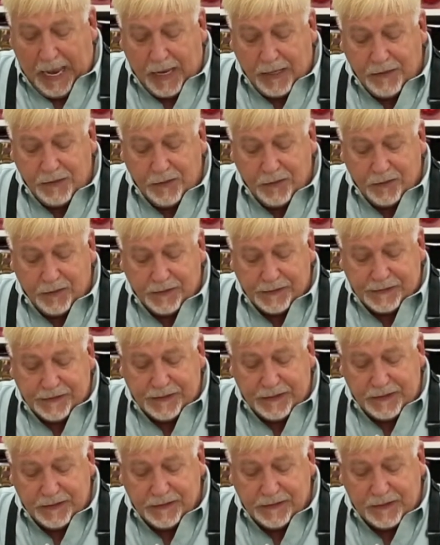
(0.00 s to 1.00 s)
And you can
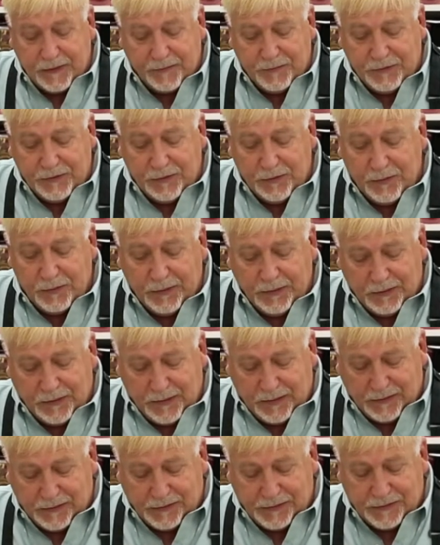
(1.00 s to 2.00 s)
see as I'm doing
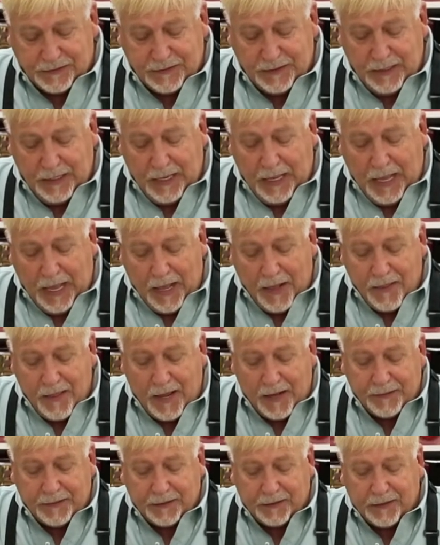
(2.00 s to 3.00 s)
this
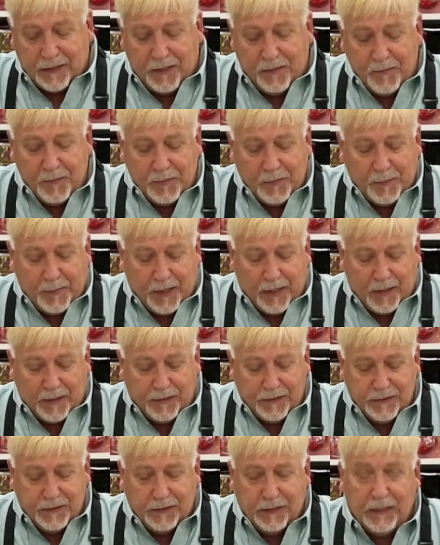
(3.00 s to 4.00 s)
that the
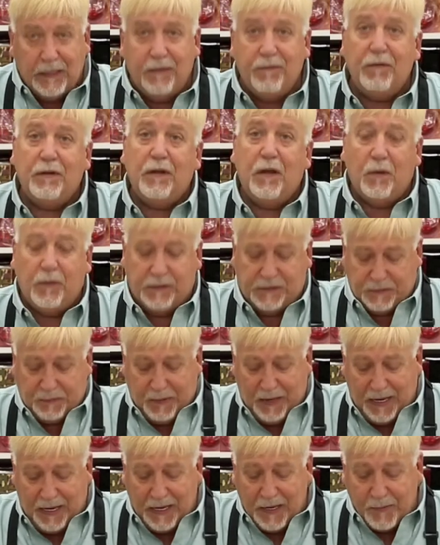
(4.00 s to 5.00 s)
cummerbund, even though it's
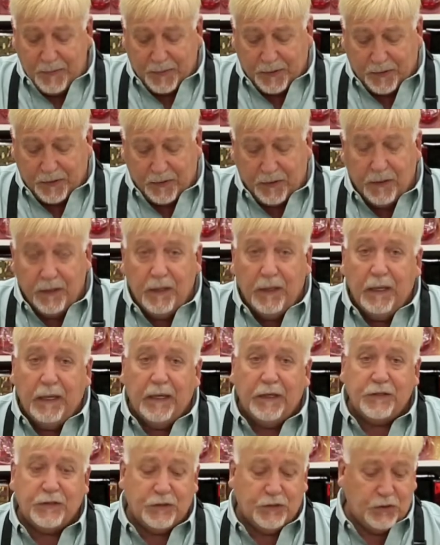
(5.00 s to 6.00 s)
paper,
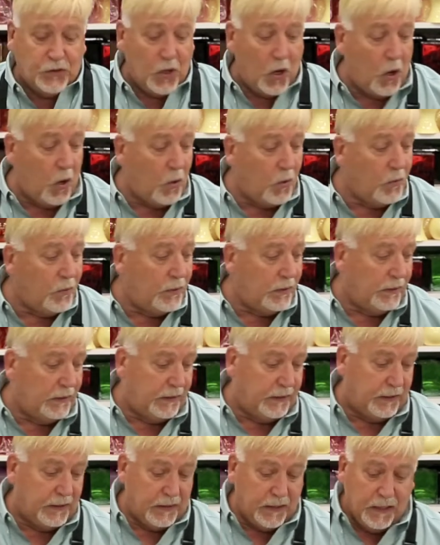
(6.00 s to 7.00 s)
it's
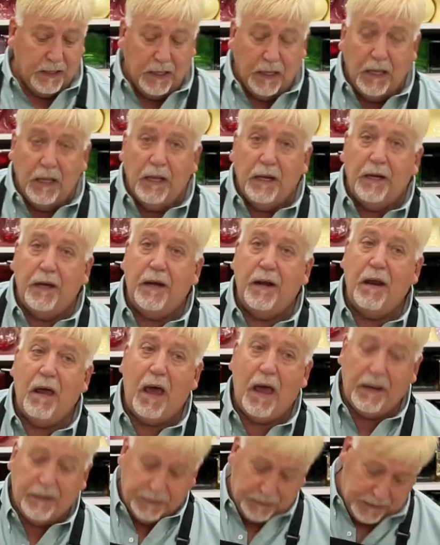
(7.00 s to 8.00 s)
totally not